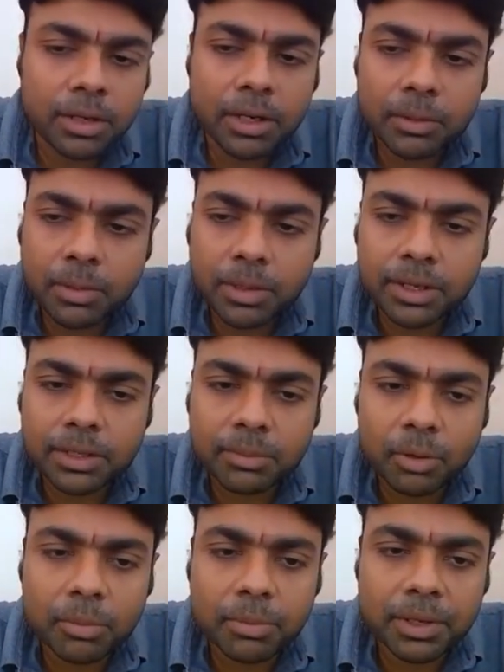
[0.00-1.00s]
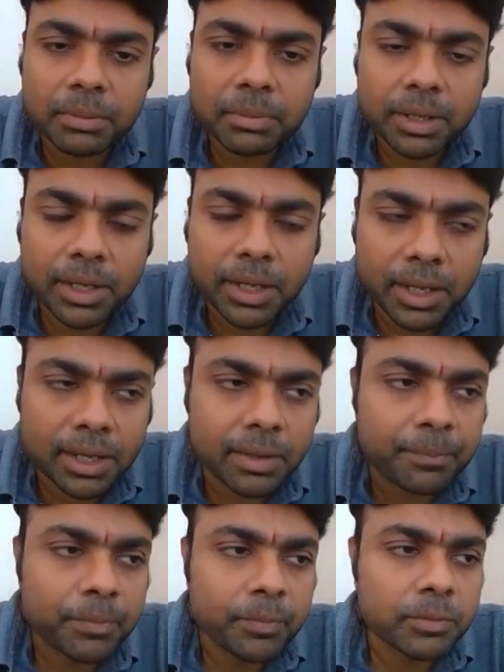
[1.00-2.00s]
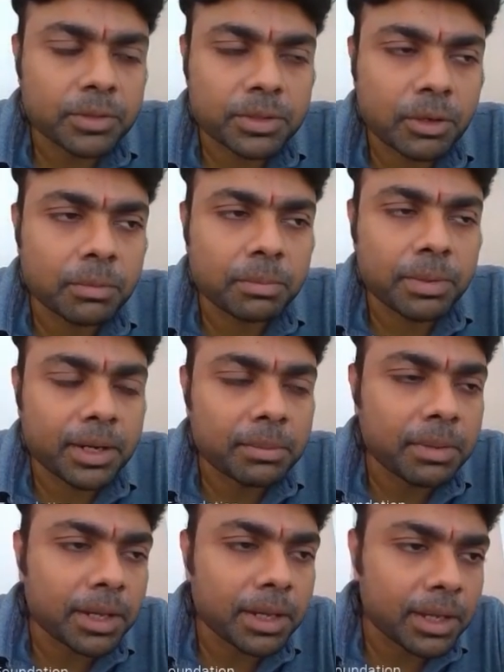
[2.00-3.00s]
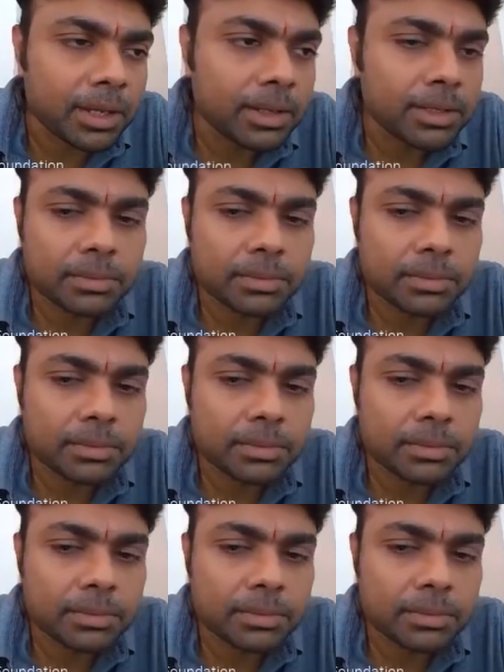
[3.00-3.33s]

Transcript: acquiring the property by A was not paid by A,